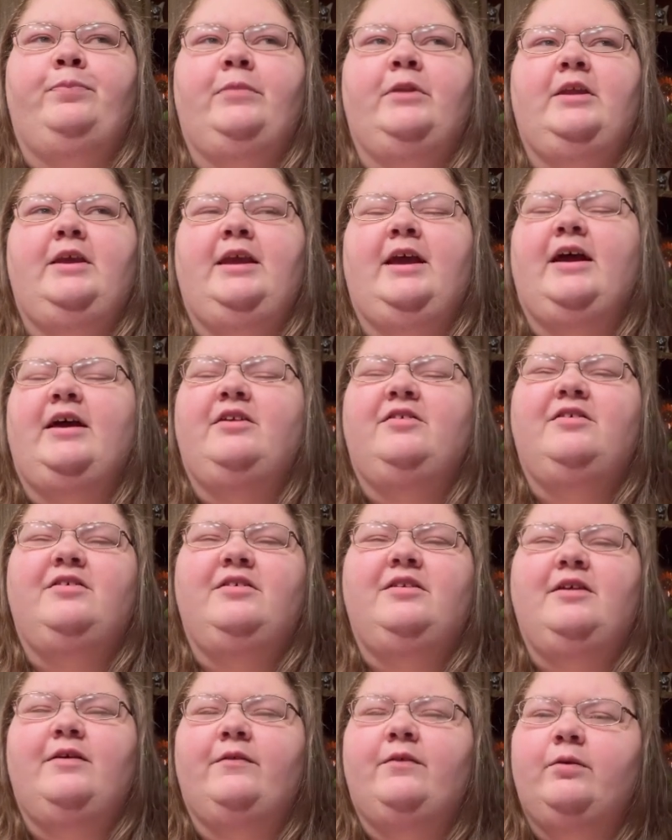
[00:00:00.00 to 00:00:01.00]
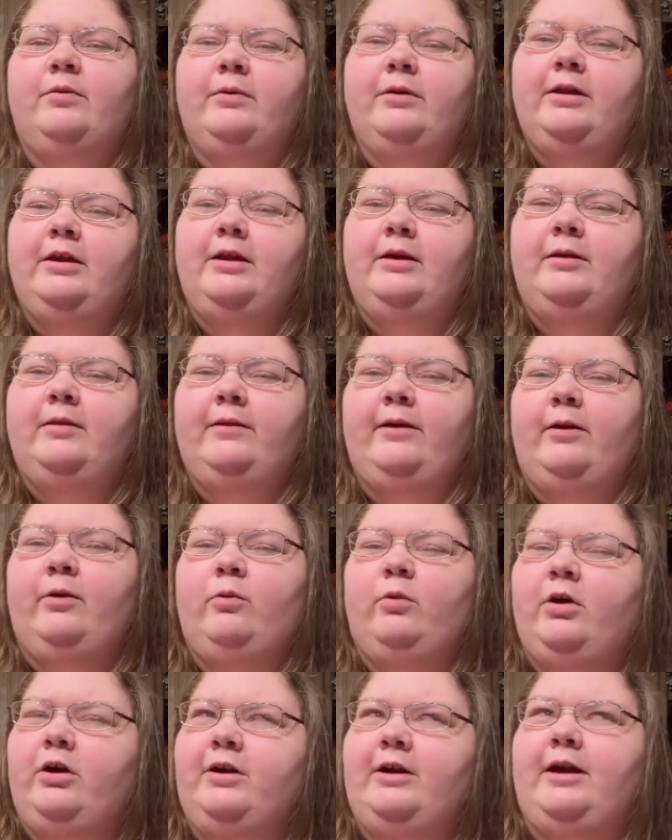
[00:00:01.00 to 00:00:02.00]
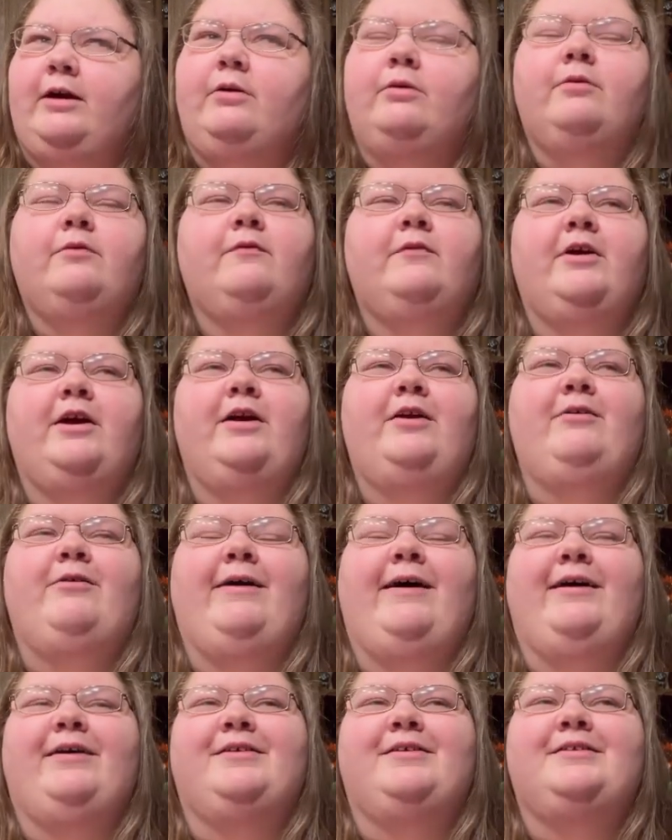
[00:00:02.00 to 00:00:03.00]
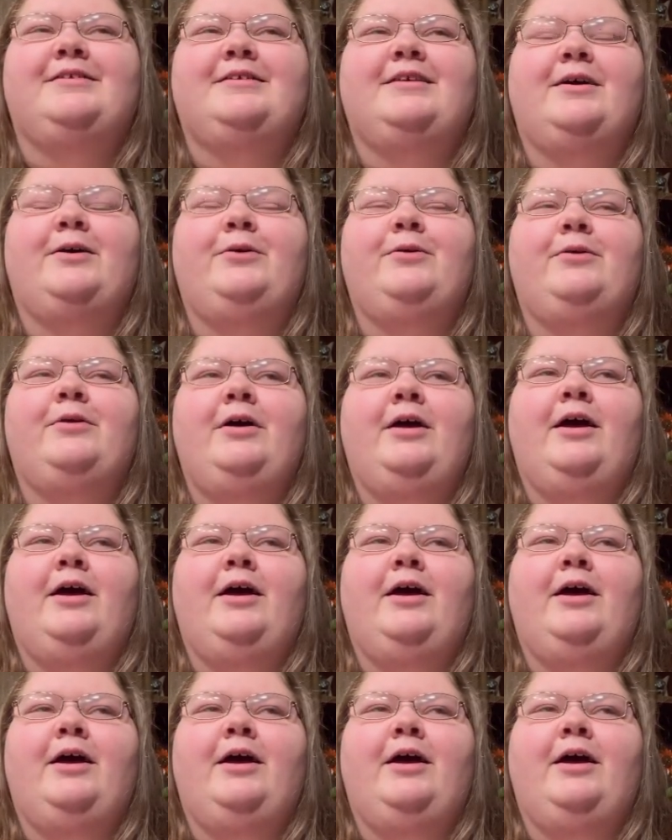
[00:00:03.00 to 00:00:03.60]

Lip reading: yeah, it just never really like worked out very well. So